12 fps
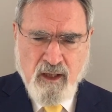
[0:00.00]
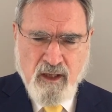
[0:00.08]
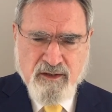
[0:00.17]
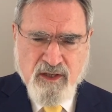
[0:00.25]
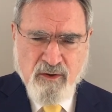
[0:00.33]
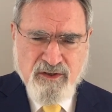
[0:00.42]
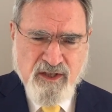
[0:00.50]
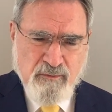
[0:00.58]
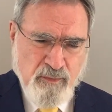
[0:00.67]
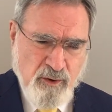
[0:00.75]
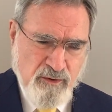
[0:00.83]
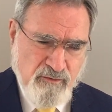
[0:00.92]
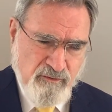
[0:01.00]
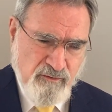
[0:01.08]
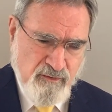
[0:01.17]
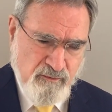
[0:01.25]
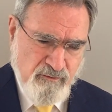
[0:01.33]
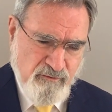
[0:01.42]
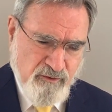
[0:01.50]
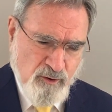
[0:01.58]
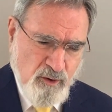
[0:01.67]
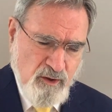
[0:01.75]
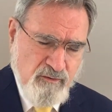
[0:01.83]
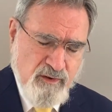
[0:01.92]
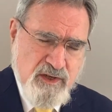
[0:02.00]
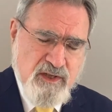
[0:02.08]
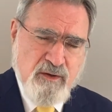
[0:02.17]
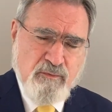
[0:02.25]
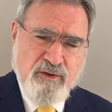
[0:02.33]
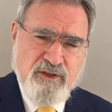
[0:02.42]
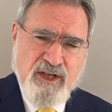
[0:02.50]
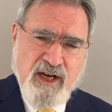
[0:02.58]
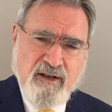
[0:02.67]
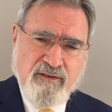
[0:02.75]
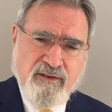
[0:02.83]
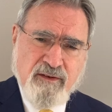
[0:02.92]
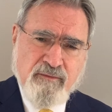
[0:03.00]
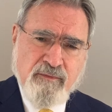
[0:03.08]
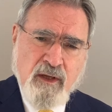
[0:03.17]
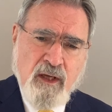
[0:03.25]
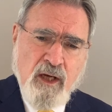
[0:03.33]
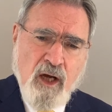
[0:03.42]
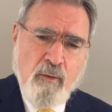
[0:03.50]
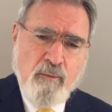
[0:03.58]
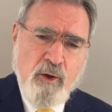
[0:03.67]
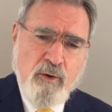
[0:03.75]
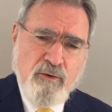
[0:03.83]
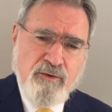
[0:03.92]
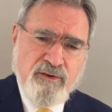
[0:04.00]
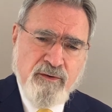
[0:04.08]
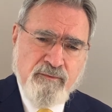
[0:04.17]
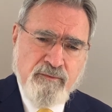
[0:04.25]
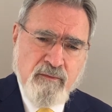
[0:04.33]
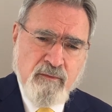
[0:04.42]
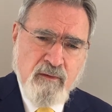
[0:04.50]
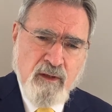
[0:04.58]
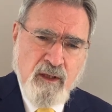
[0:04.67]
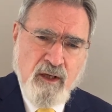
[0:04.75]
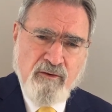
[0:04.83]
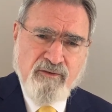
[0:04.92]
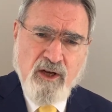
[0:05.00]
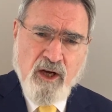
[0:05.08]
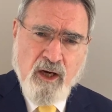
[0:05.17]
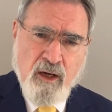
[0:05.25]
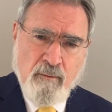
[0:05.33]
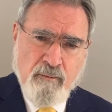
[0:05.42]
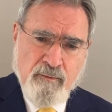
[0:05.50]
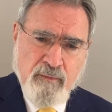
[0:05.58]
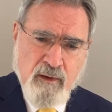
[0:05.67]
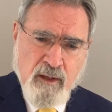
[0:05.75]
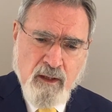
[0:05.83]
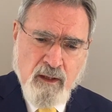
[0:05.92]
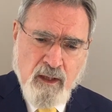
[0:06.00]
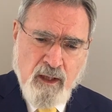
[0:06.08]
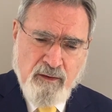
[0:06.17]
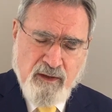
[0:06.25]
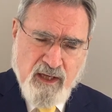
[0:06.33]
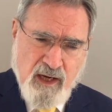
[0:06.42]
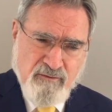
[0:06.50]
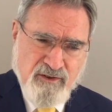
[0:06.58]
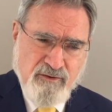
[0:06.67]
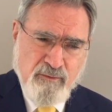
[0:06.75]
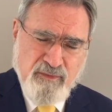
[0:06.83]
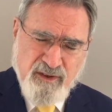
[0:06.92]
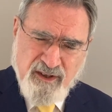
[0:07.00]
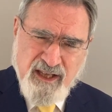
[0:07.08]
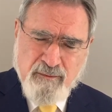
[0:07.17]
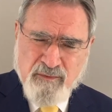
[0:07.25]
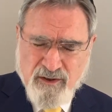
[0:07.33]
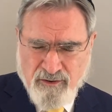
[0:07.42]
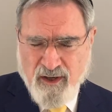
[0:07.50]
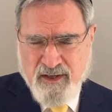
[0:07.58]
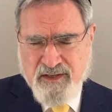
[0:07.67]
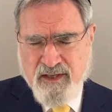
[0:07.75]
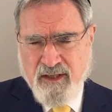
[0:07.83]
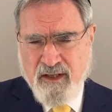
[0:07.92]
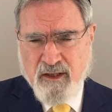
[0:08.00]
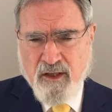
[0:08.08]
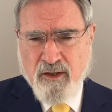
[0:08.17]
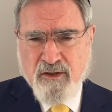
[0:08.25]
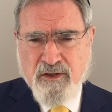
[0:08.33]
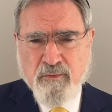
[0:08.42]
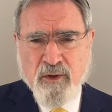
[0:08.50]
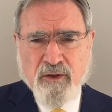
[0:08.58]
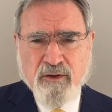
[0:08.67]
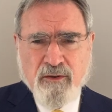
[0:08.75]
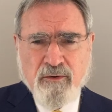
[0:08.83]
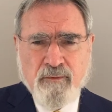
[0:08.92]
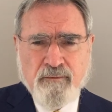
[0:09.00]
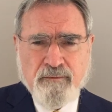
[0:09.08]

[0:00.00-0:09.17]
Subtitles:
And so it's important for all of us to project a mood of calm that comes from deep trust in HaKadosh Baruch Hu.